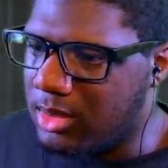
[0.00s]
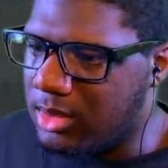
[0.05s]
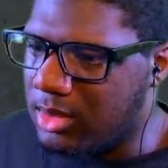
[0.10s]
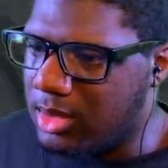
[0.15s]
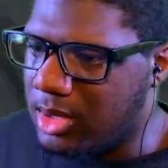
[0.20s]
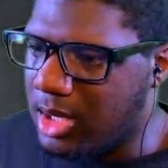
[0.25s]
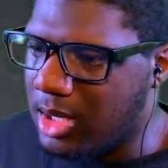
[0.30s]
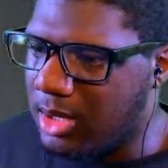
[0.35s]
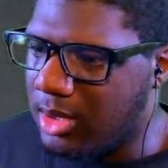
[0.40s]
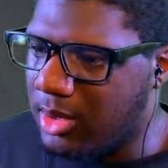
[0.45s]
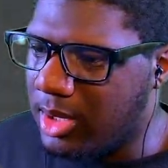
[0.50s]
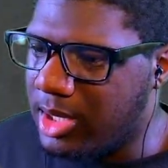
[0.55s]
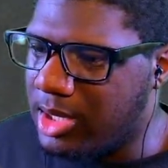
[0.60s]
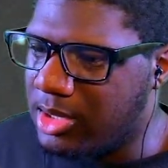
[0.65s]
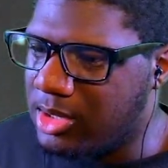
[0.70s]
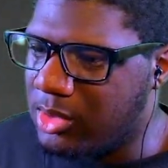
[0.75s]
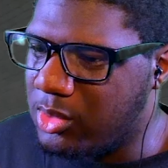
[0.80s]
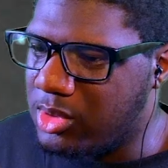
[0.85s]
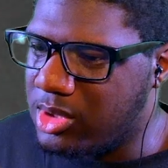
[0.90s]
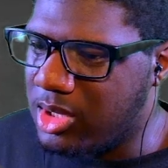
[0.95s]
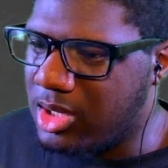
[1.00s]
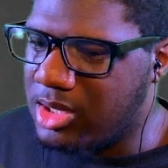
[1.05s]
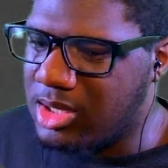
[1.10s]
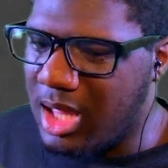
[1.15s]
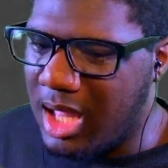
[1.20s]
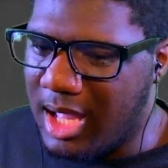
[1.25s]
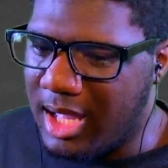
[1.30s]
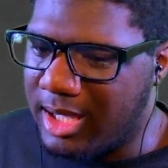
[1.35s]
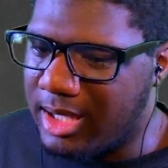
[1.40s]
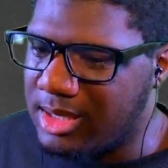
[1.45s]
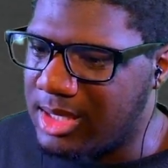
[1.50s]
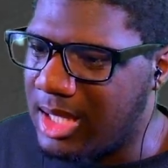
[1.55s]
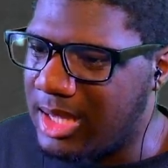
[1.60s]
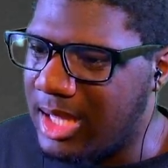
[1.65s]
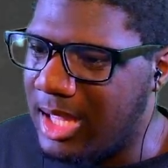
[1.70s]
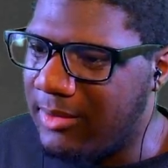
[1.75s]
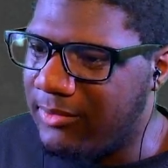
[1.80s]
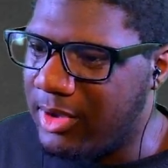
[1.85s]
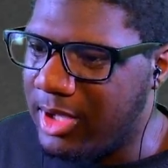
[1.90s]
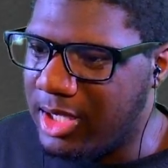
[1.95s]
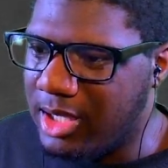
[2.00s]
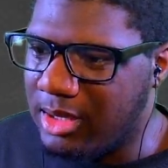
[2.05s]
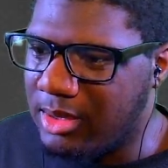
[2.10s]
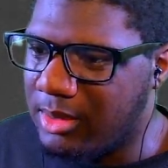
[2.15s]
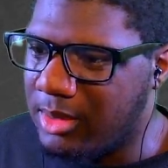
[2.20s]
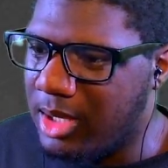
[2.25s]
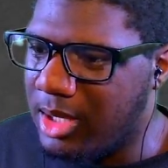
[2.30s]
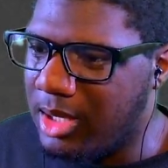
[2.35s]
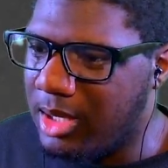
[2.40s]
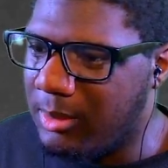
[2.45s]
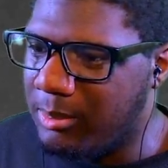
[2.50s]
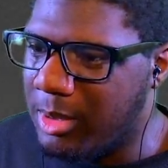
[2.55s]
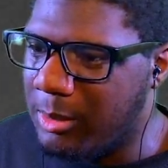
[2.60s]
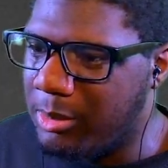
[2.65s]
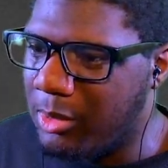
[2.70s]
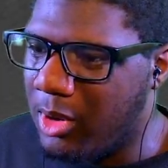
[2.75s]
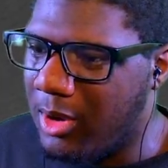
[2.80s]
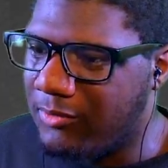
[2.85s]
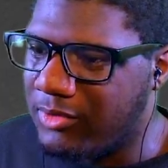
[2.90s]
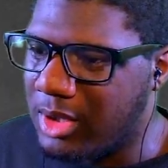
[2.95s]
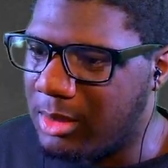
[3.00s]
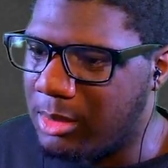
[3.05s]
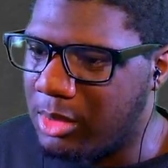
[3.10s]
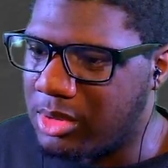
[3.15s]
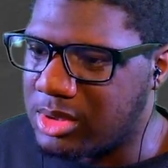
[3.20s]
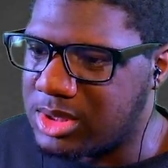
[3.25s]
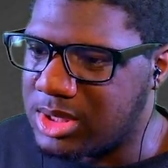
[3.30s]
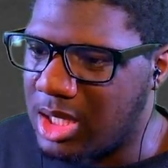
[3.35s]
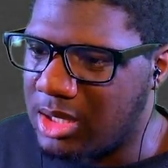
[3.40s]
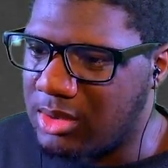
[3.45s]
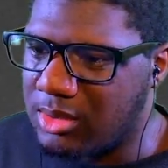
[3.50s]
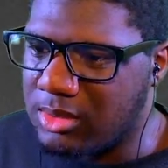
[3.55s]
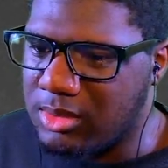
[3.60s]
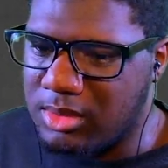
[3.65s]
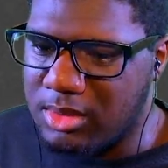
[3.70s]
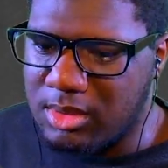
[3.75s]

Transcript: Yeah, go ahead and scoot to the side because I love hitting uh, people off their motorcycle.